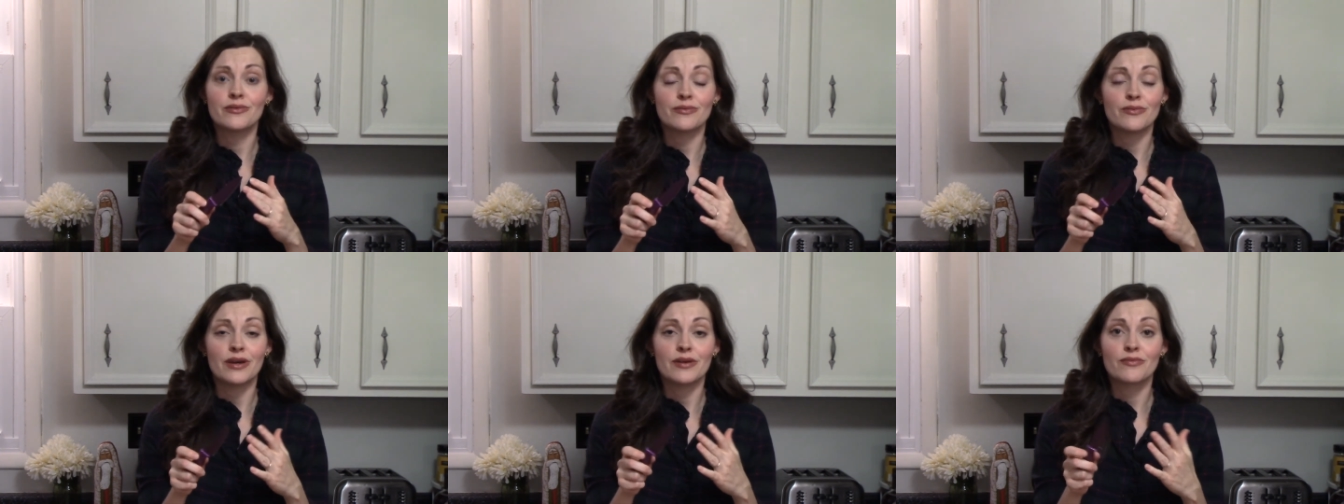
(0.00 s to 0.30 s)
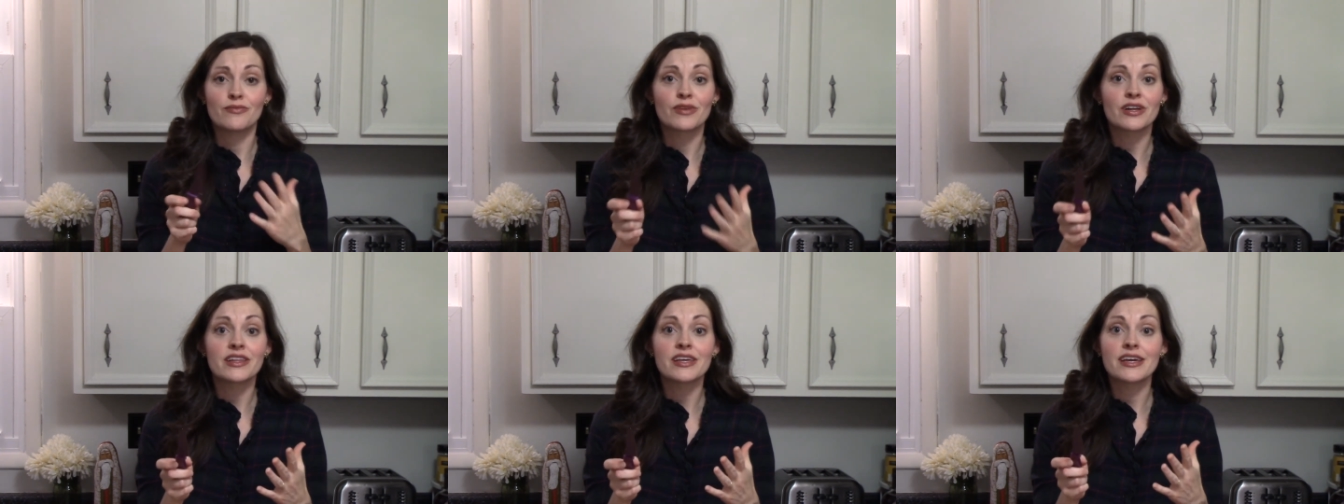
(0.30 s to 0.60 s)

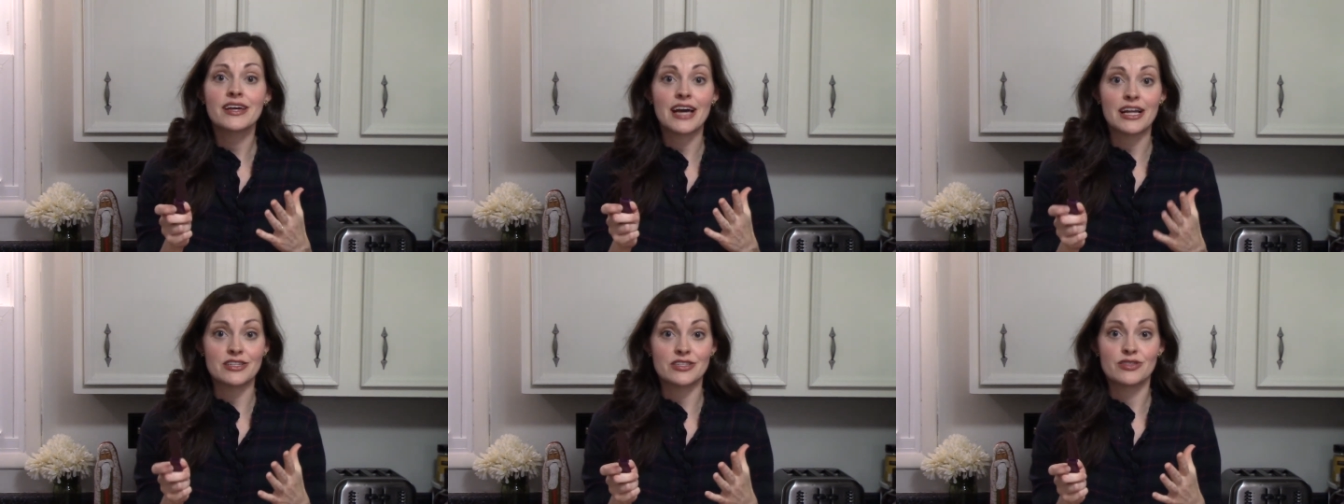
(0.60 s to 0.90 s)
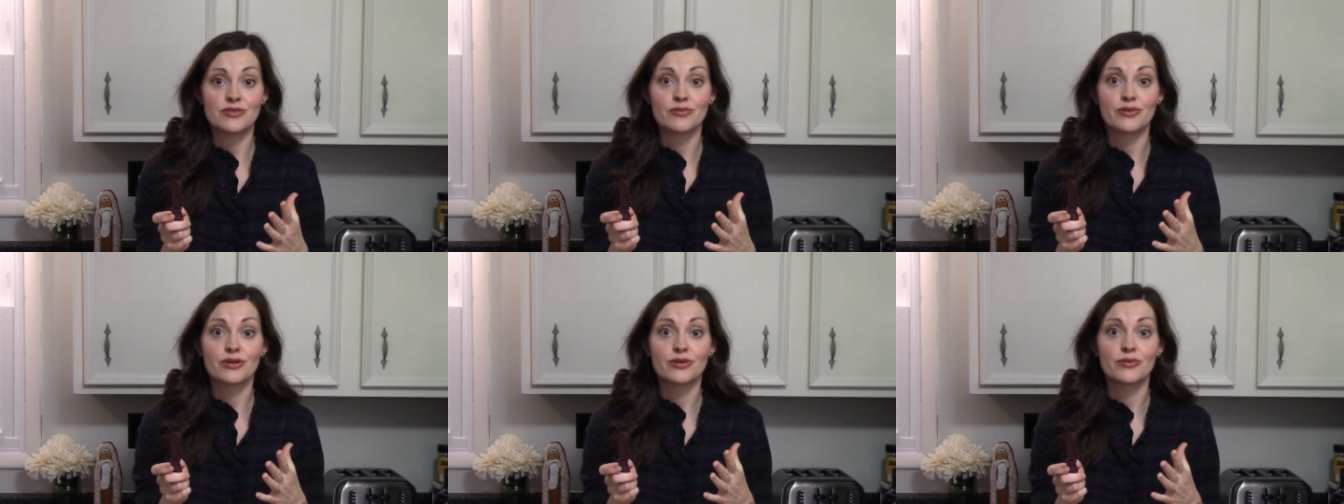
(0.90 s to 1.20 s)
It really cuts
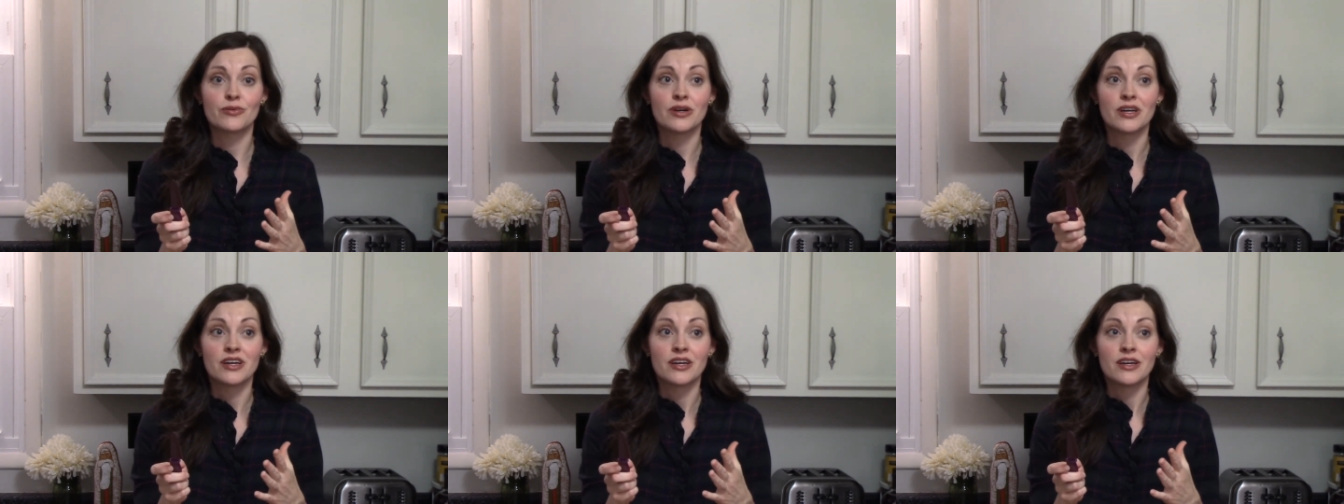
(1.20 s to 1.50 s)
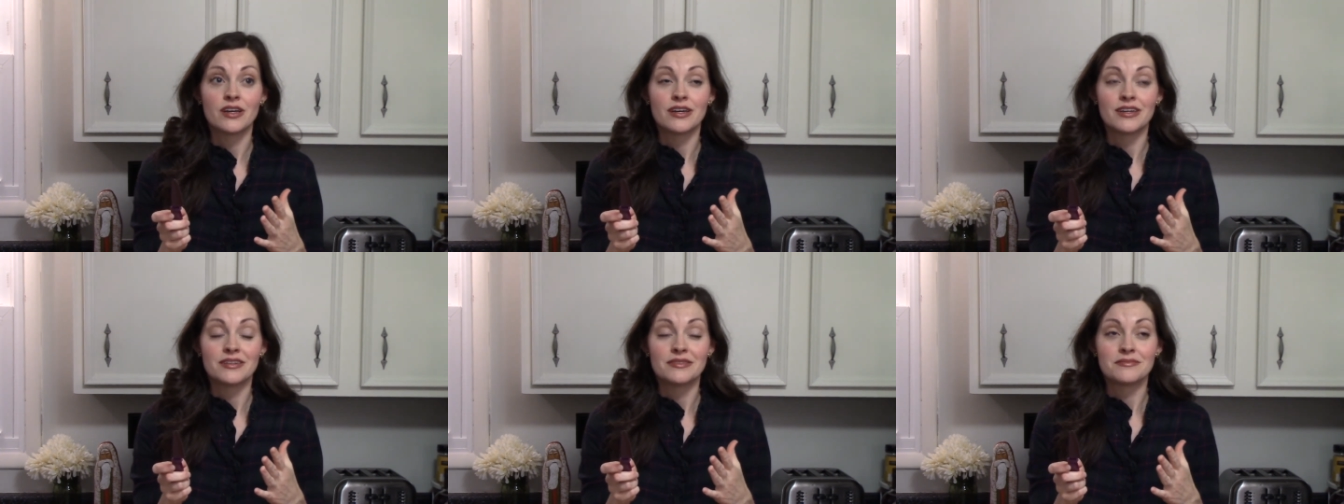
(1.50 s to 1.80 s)
through
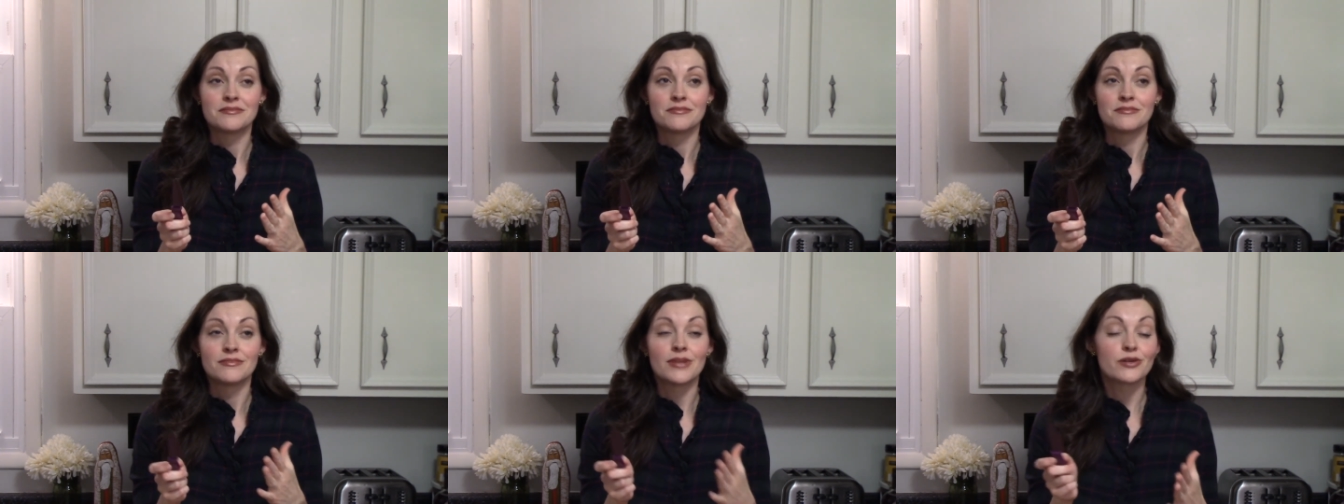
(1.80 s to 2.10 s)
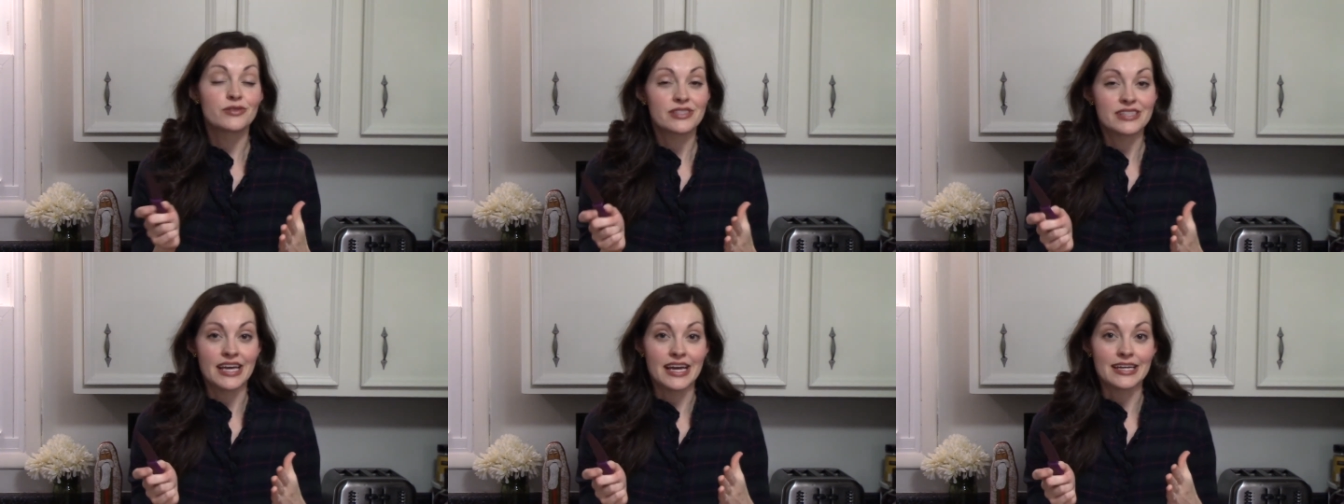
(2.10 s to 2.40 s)

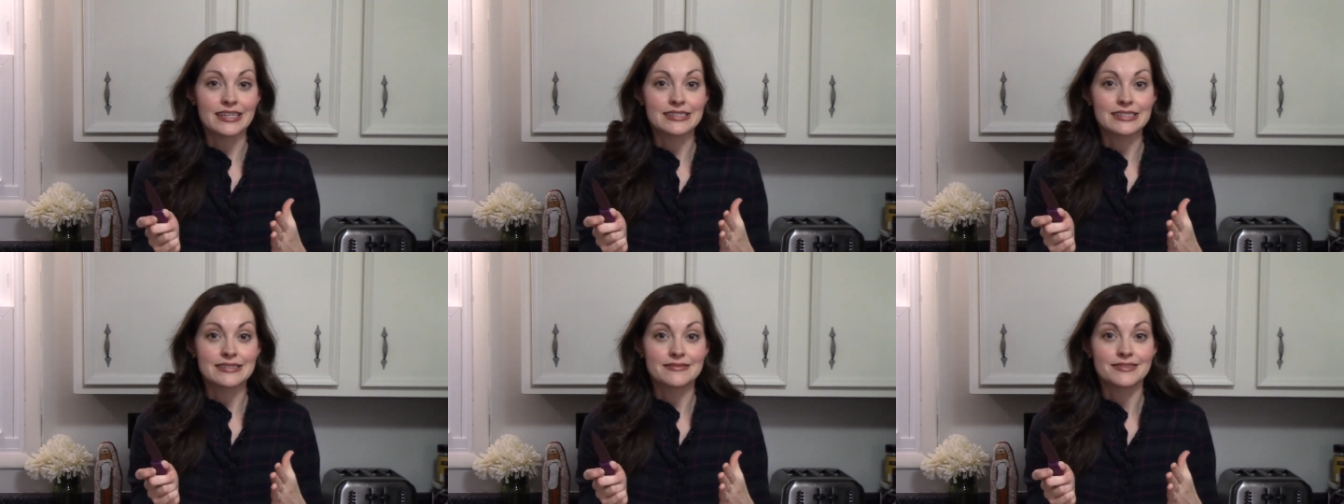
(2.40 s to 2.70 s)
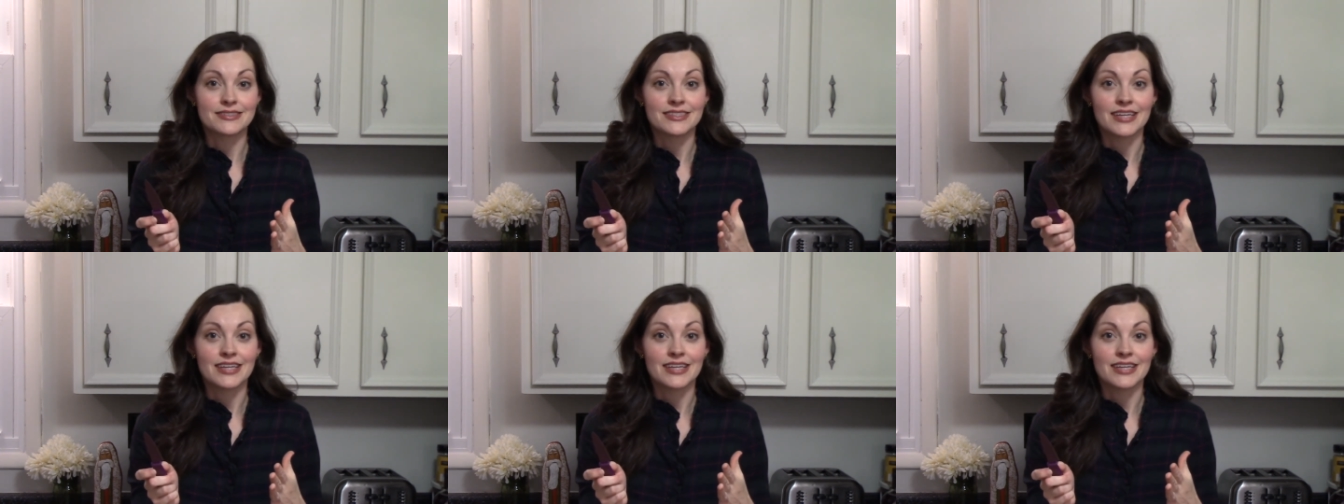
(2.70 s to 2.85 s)
most things.